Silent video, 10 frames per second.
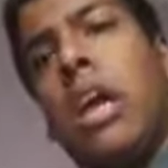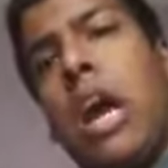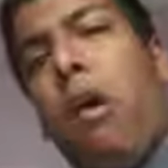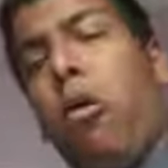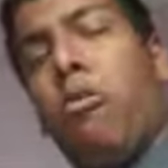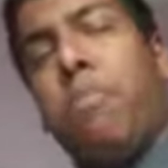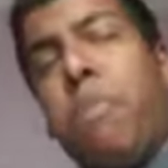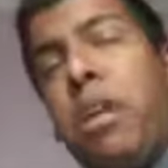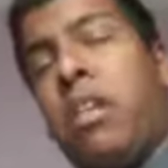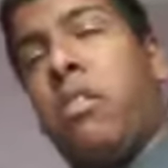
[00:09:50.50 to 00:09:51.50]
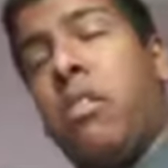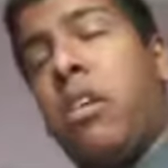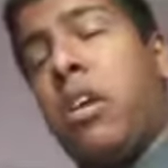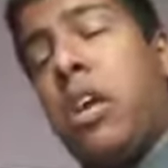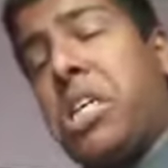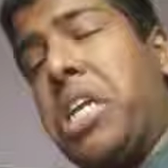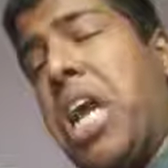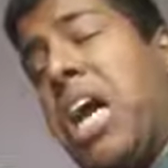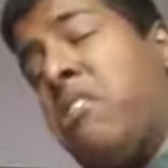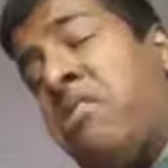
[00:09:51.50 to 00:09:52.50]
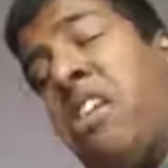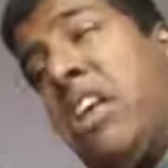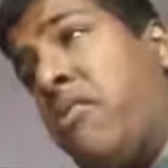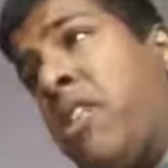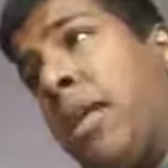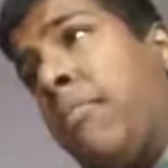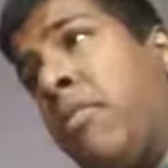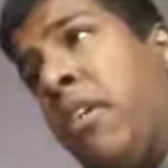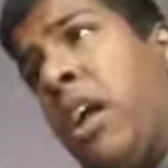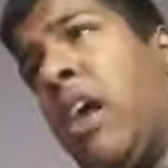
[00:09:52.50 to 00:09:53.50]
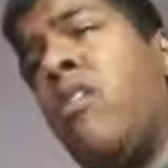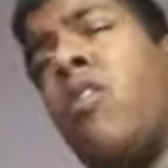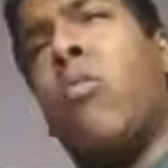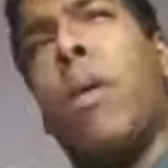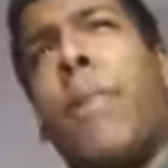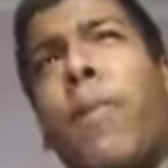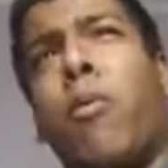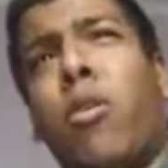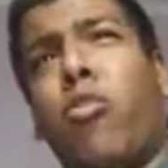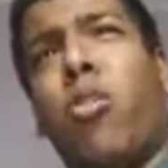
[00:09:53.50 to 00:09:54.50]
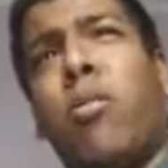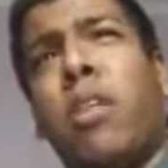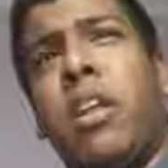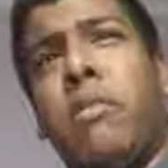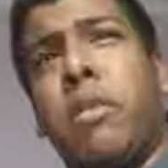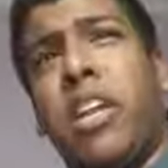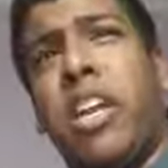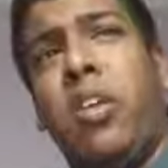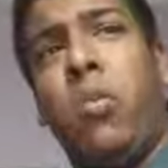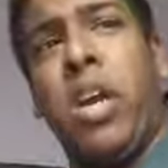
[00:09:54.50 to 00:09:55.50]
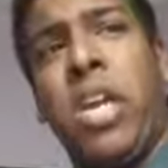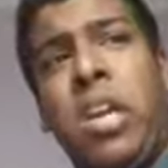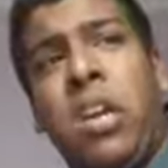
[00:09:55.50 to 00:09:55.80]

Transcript: I would be glad to leave Team 10. I don't know why people want to join Team 10 anyway.